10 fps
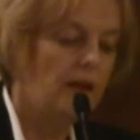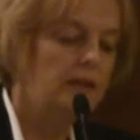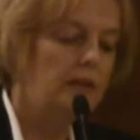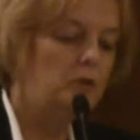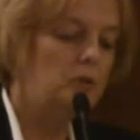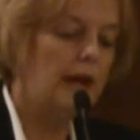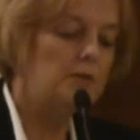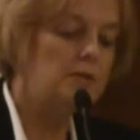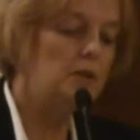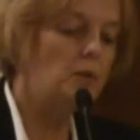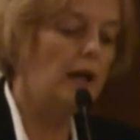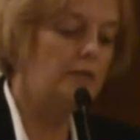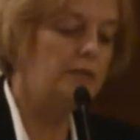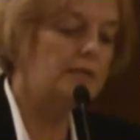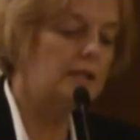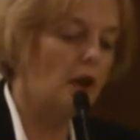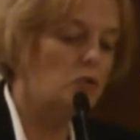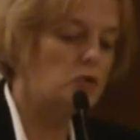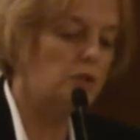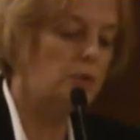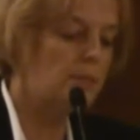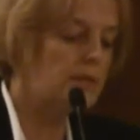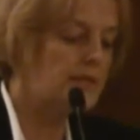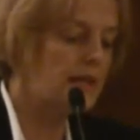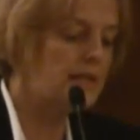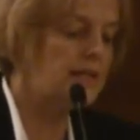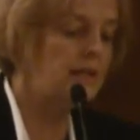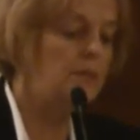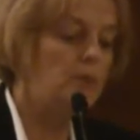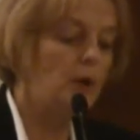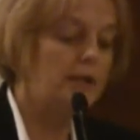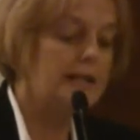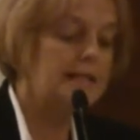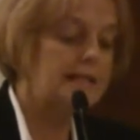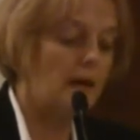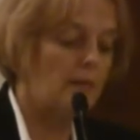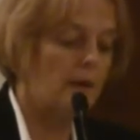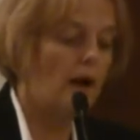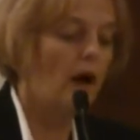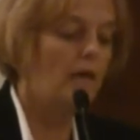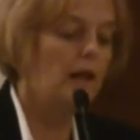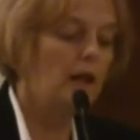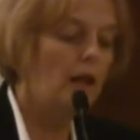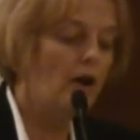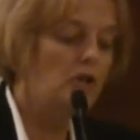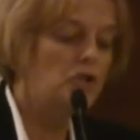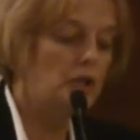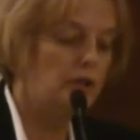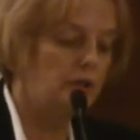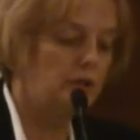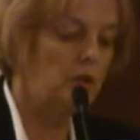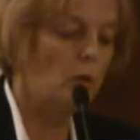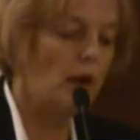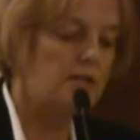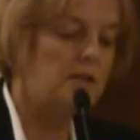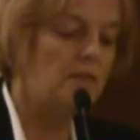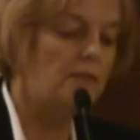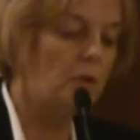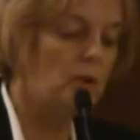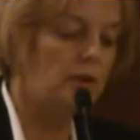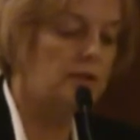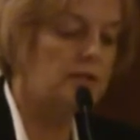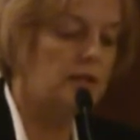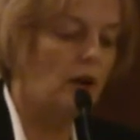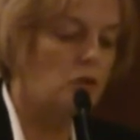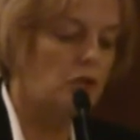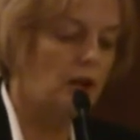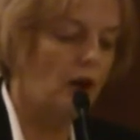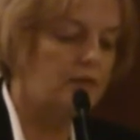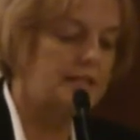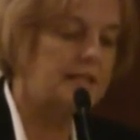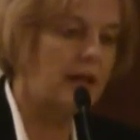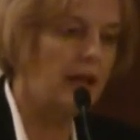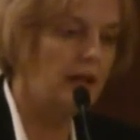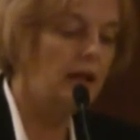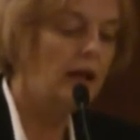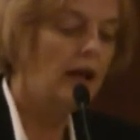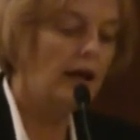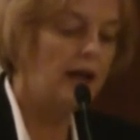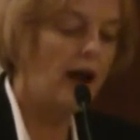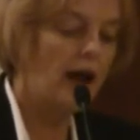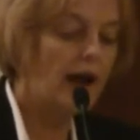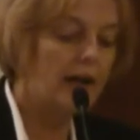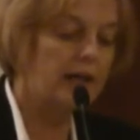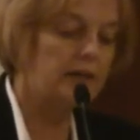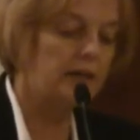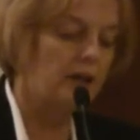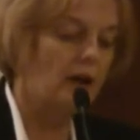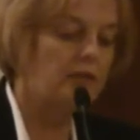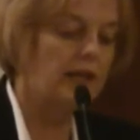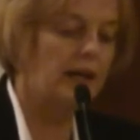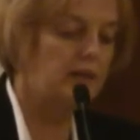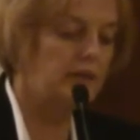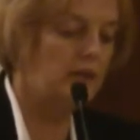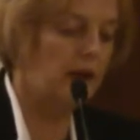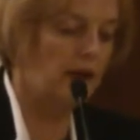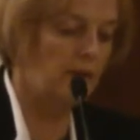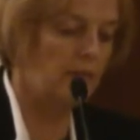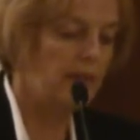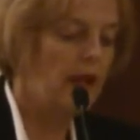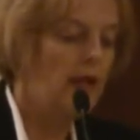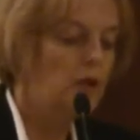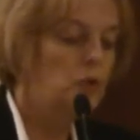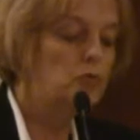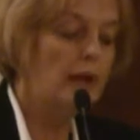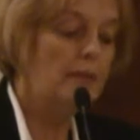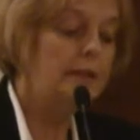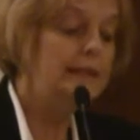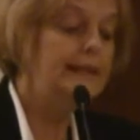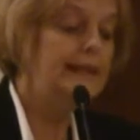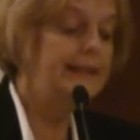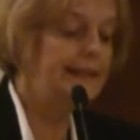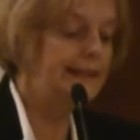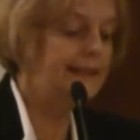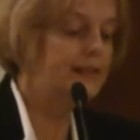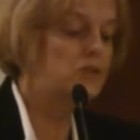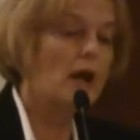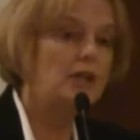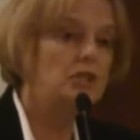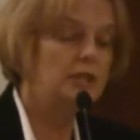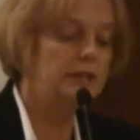The 2012 disclosure represents an important step on a long journey towards the full disclosure of the scale and character of the Katyn crime. To remedy the tragic